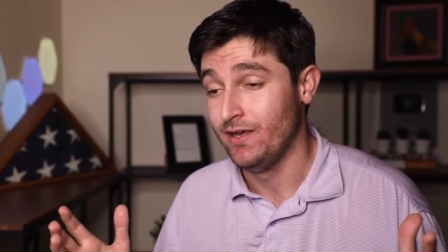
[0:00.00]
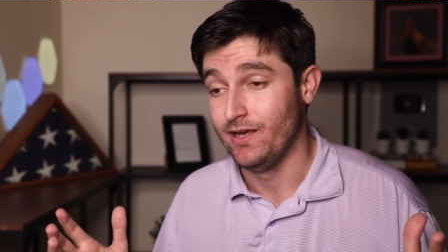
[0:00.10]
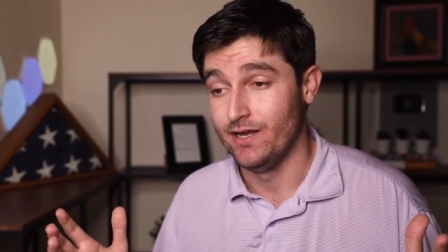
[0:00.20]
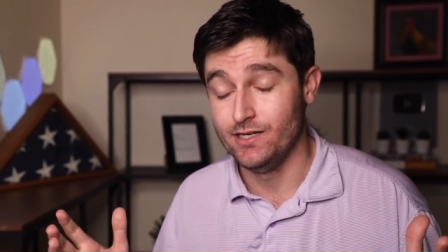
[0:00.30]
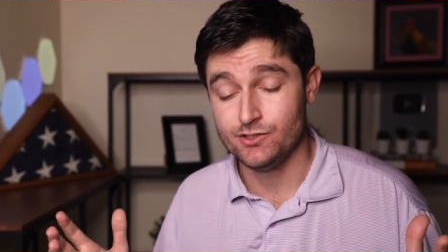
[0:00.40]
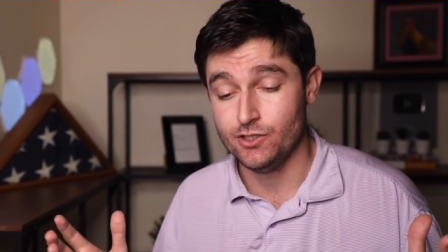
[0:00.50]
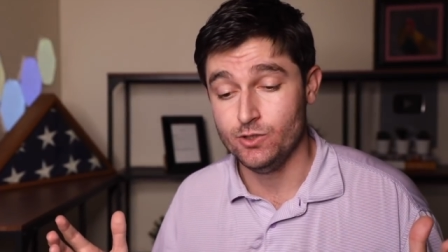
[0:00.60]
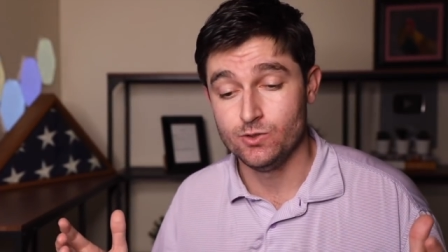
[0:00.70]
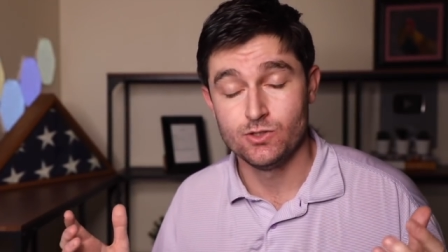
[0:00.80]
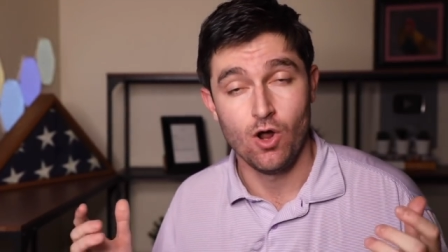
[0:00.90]
It is
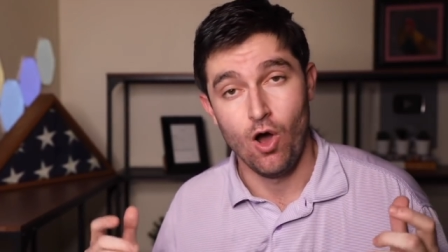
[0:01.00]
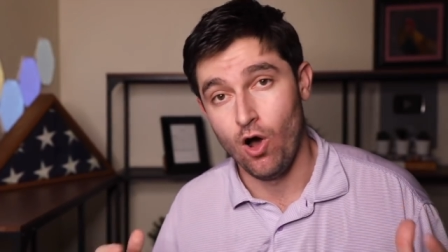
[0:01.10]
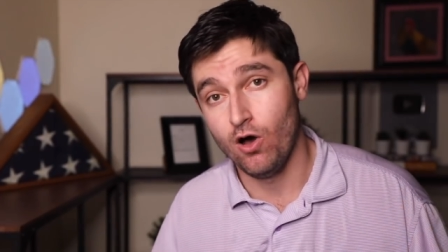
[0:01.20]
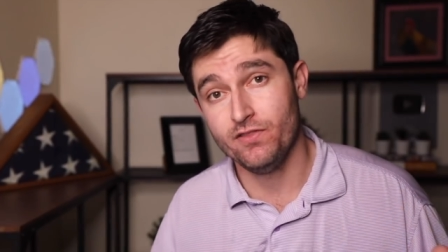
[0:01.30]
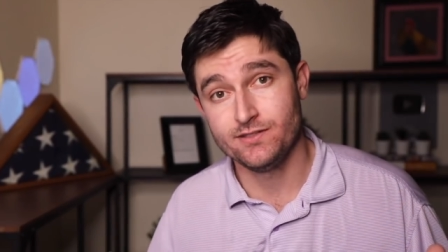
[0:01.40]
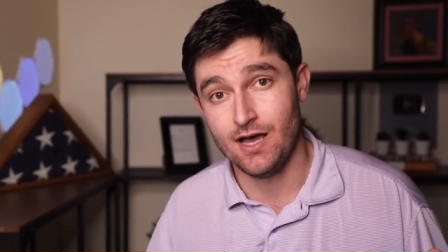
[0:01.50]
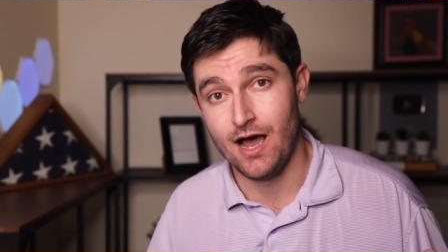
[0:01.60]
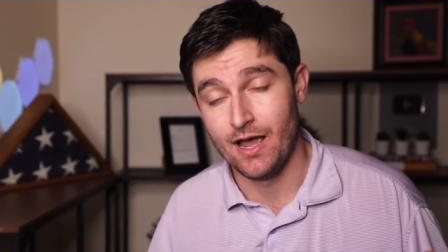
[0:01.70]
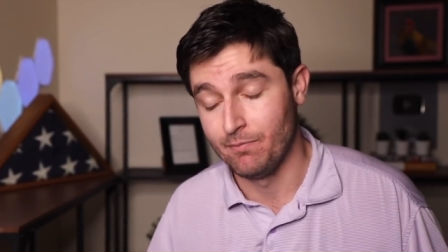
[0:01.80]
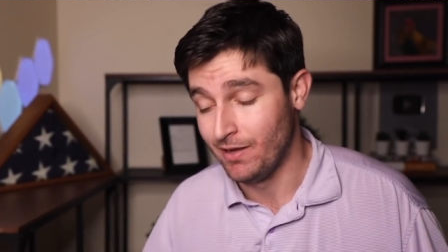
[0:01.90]
used all the
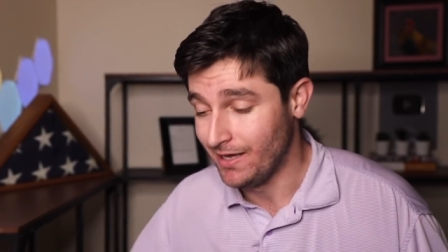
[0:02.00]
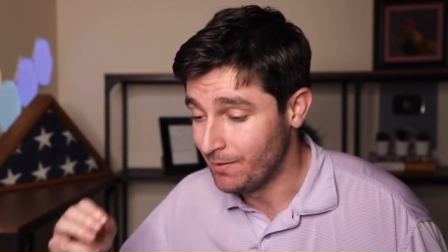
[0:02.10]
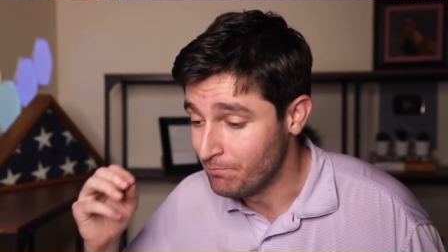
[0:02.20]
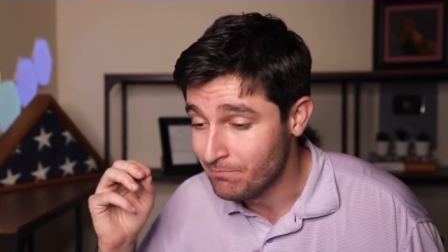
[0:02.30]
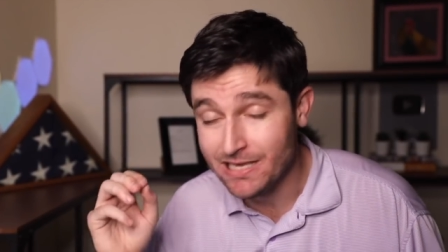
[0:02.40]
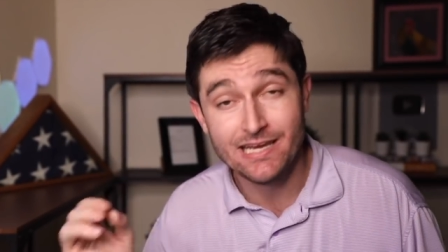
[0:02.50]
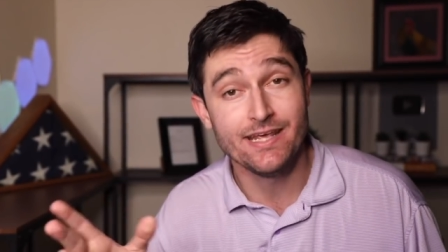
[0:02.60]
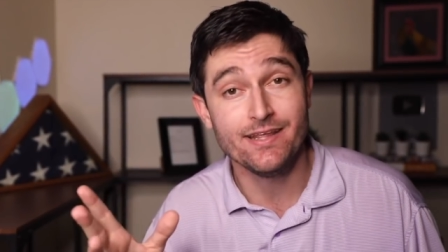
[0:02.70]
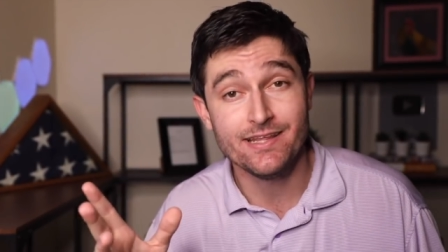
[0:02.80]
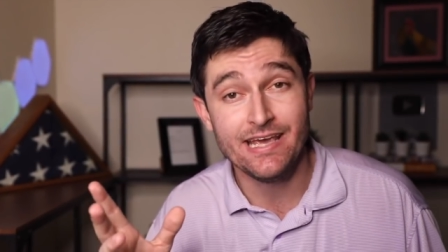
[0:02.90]
time
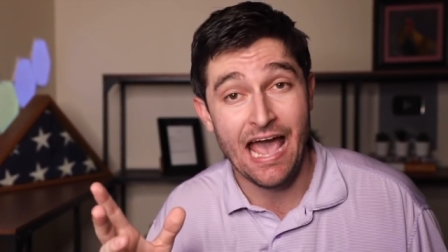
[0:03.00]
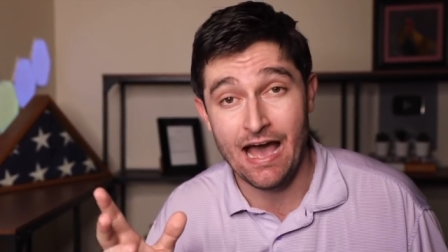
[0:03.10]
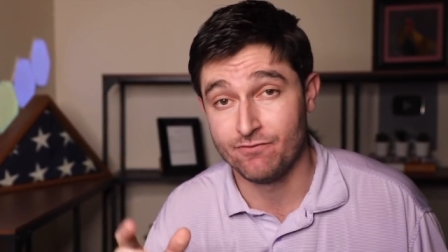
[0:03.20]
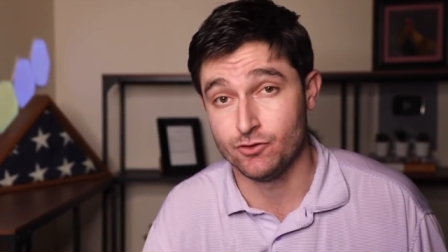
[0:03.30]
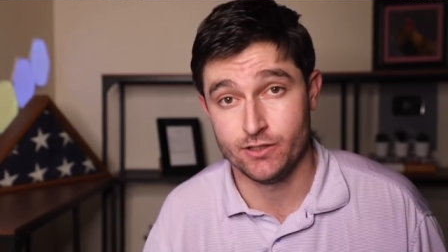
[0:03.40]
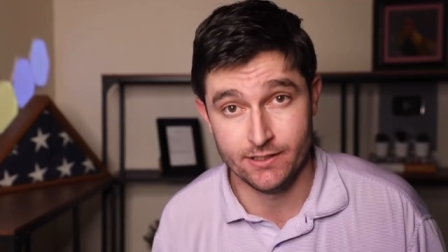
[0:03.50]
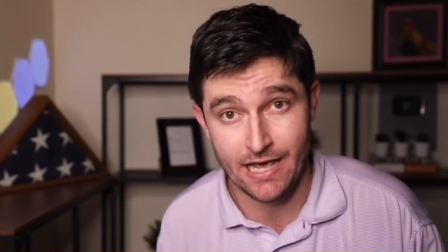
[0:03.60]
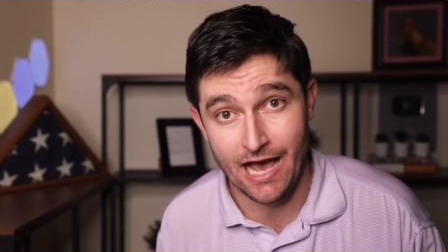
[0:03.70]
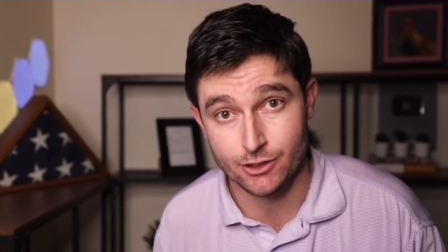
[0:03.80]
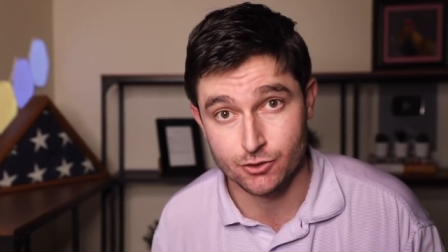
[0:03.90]
immediately after
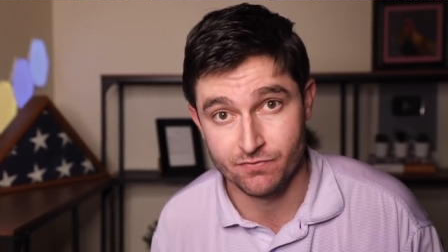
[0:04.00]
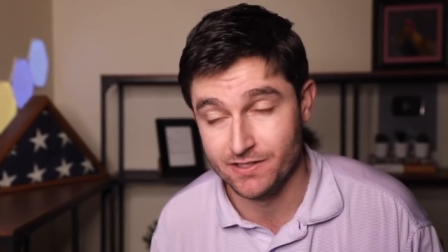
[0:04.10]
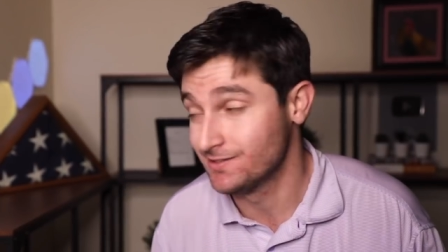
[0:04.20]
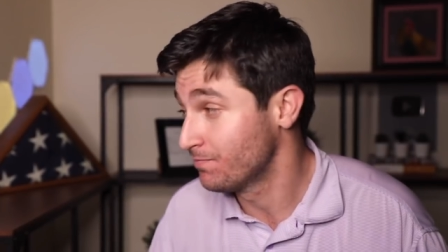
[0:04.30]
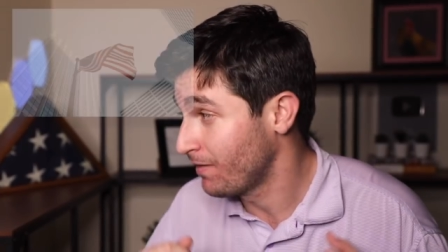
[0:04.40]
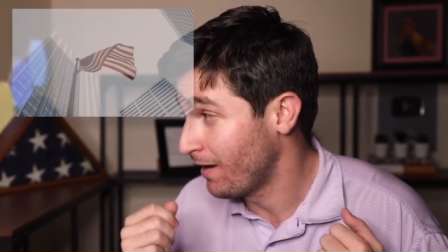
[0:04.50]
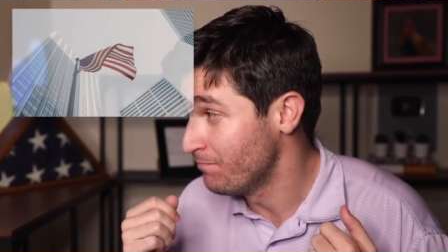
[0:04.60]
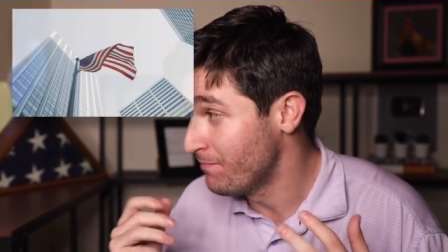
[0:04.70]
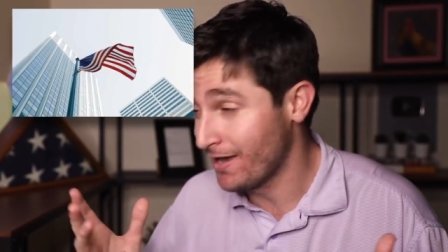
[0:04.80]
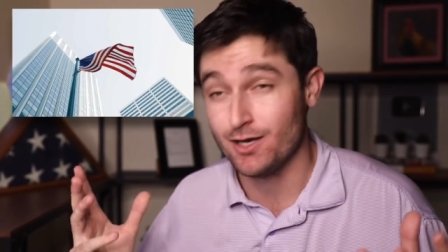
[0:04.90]
catastrophes by
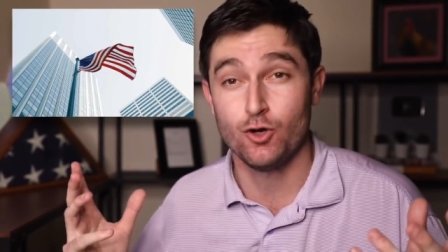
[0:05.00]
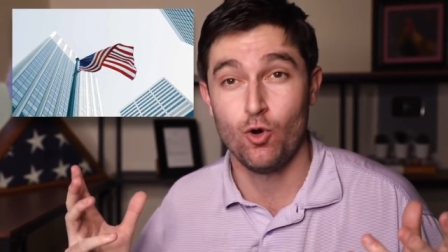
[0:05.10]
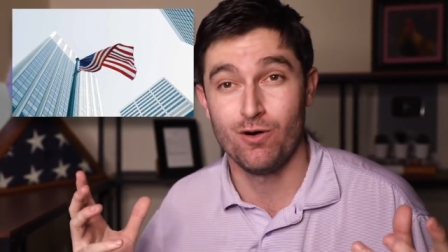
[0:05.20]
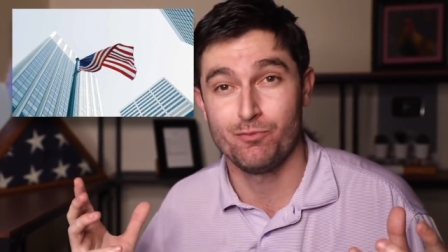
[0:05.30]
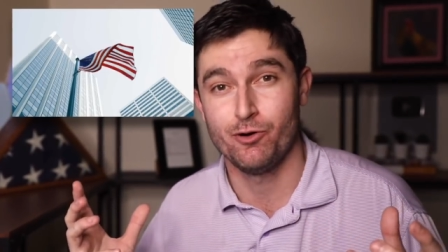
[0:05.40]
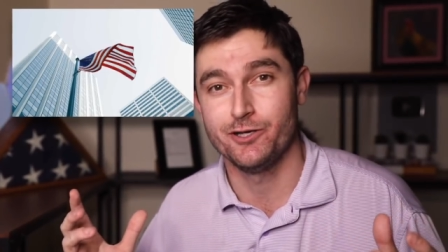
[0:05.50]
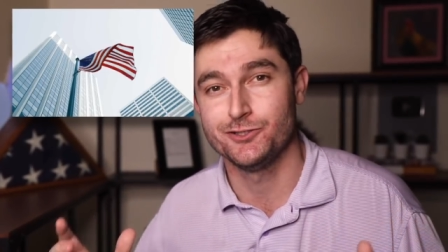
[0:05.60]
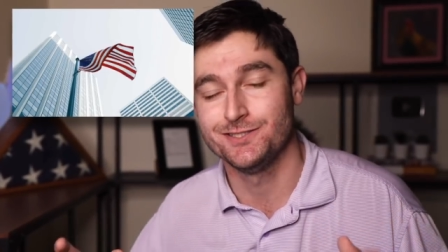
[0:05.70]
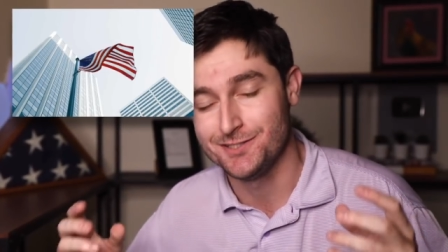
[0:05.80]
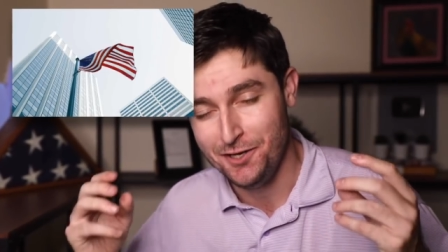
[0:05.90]
mega
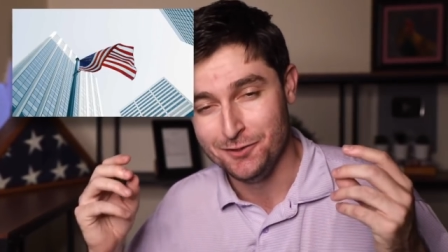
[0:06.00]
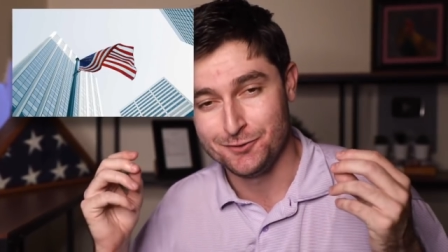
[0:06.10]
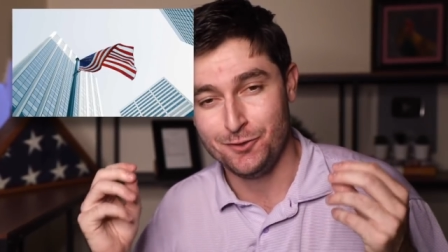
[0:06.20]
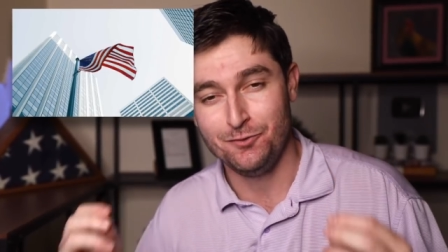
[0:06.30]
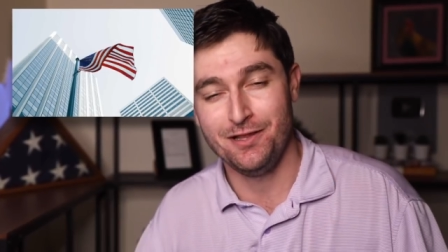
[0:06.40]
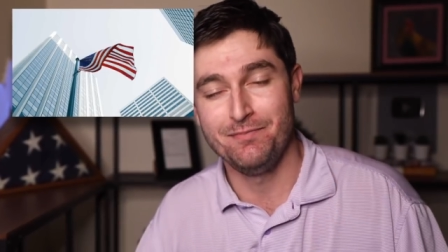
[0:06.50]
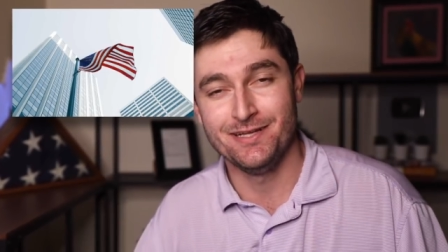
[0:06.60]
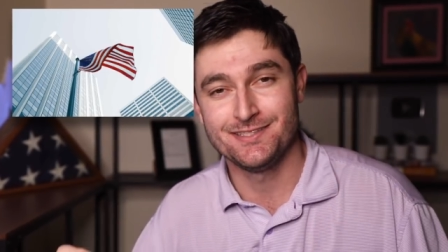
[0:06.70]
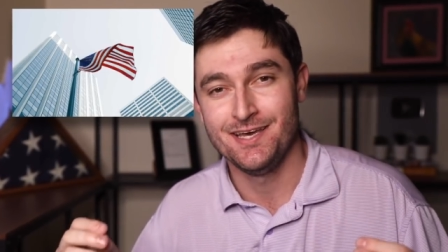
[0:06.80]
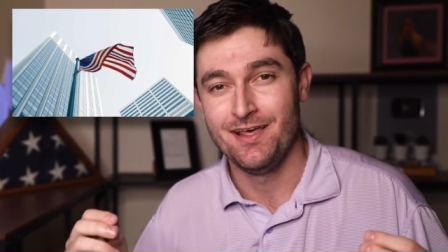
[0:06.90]
corporations to
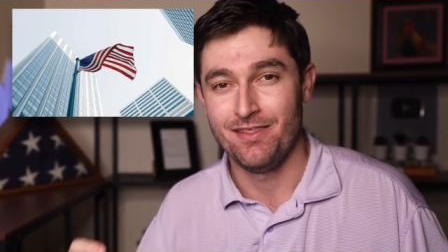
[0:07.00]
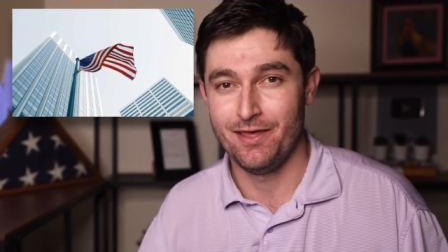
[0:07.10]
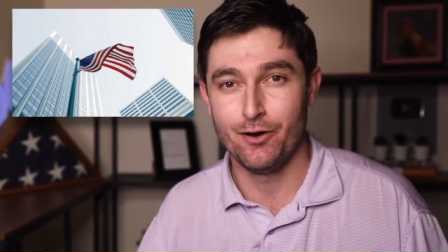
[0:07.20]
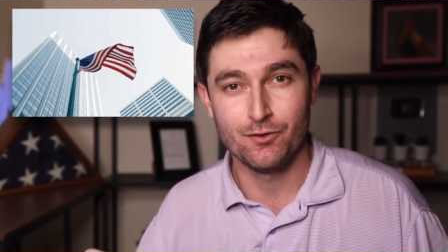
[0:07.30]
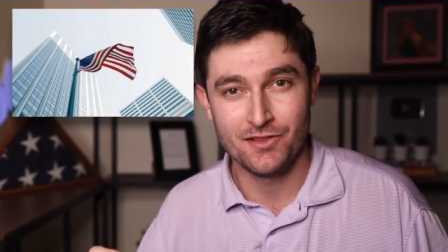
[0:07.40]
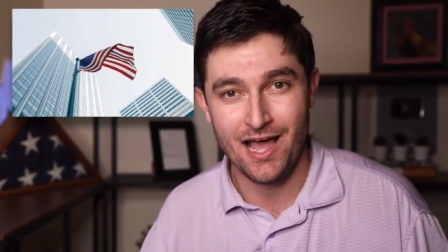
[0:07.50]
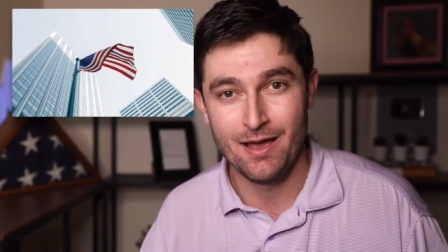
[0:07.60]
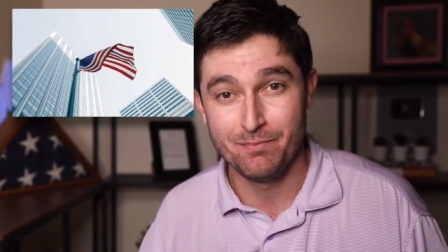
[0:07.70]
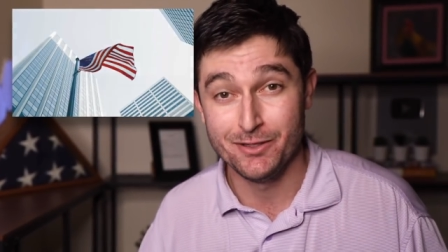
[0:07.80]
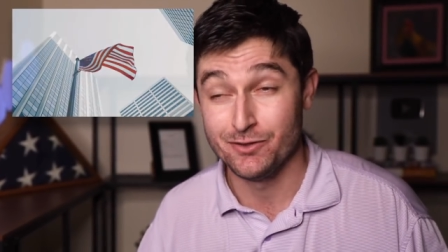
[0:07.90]
limit their
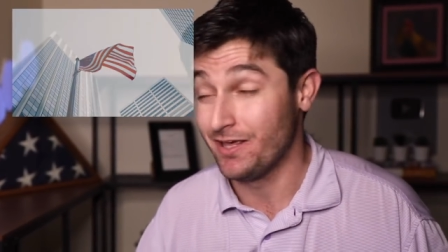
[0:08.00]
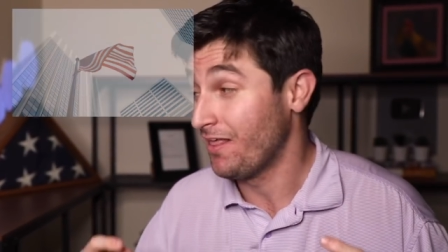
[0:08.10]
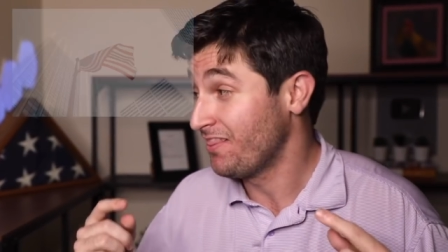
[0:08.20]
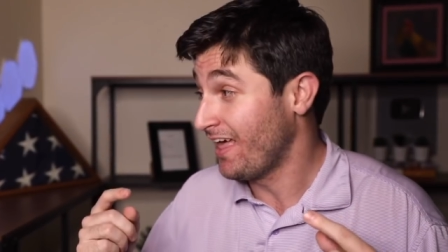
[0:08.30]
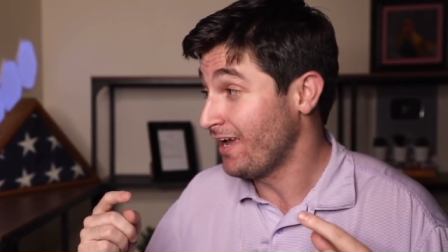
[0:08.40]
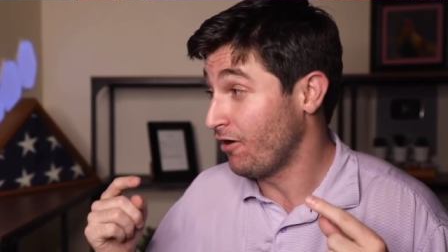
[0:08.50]
liability. They